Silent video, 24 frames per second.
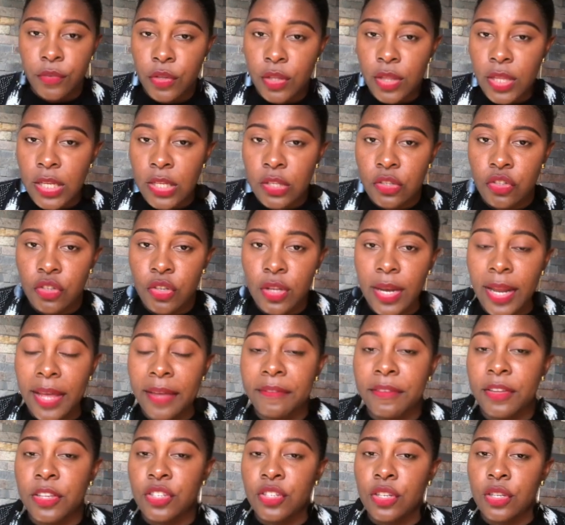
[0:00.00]
few things in your
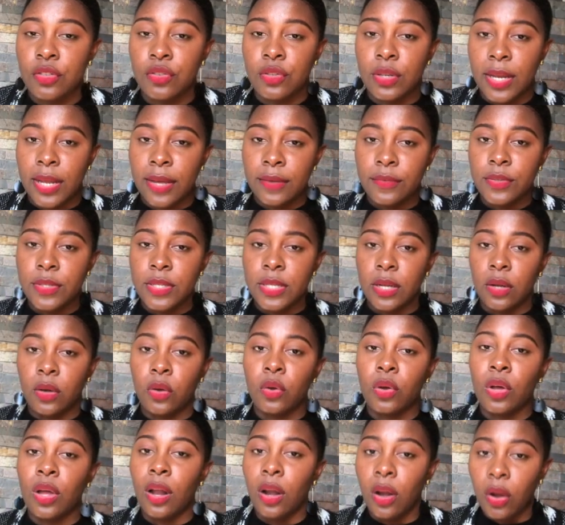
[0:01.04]
life and change your lifestyle
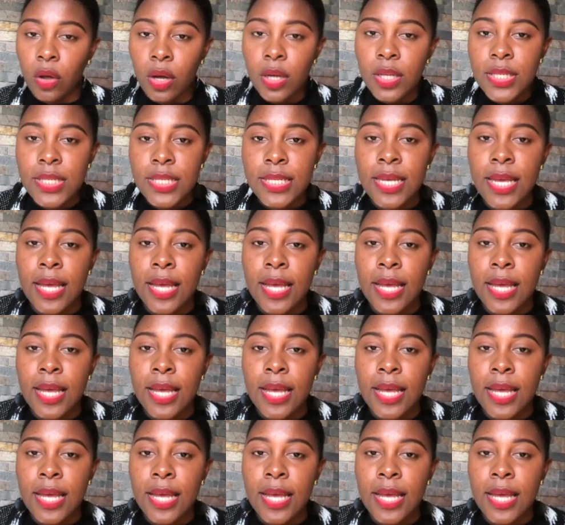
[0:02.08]
a lot.